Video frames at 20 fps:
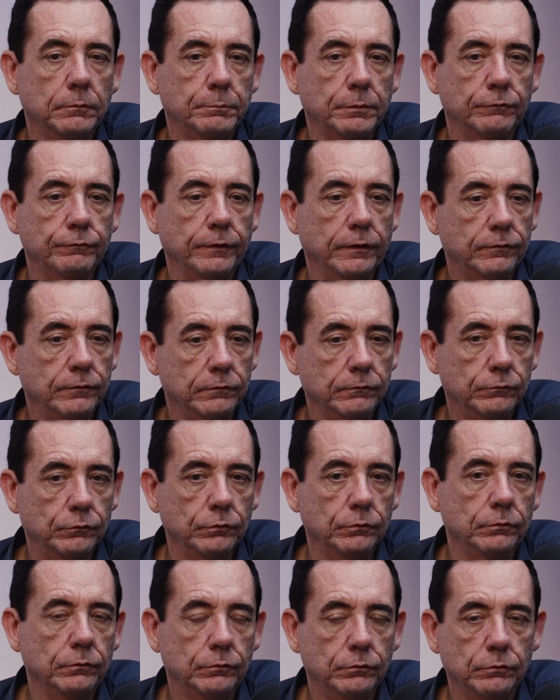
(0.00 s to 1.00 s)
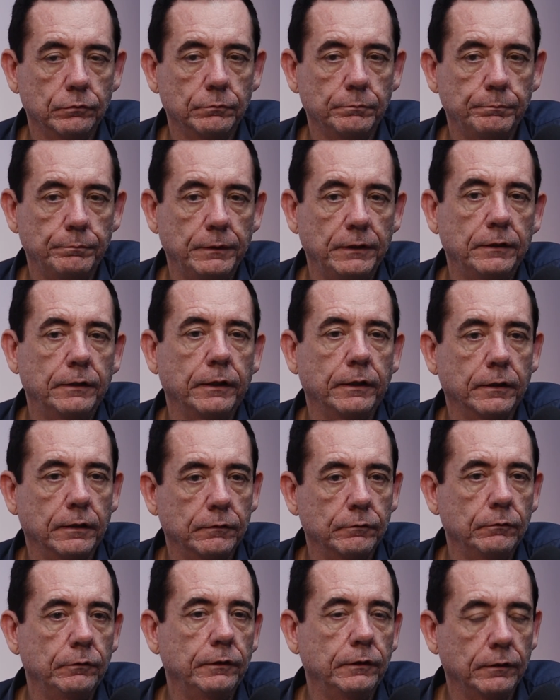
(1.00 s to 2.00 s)
a professor, to be there
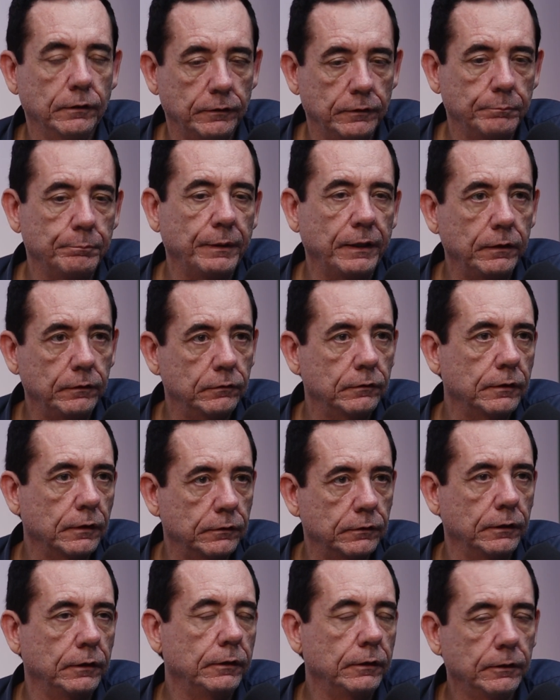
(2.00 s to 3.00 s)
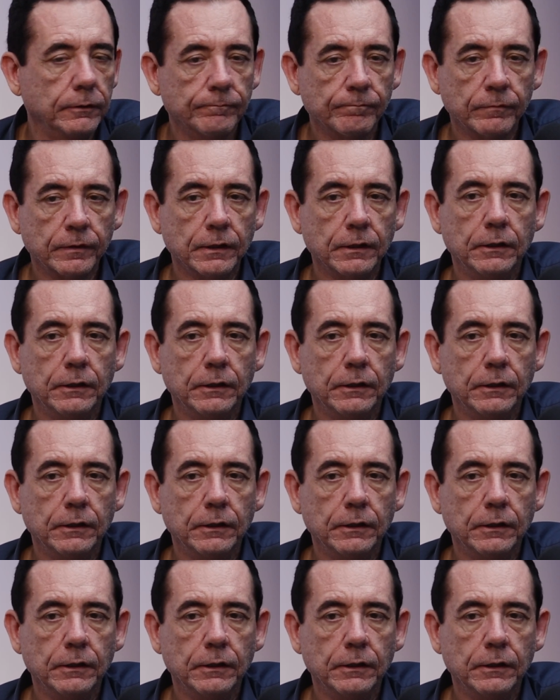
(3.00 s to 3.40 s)
in a debate that the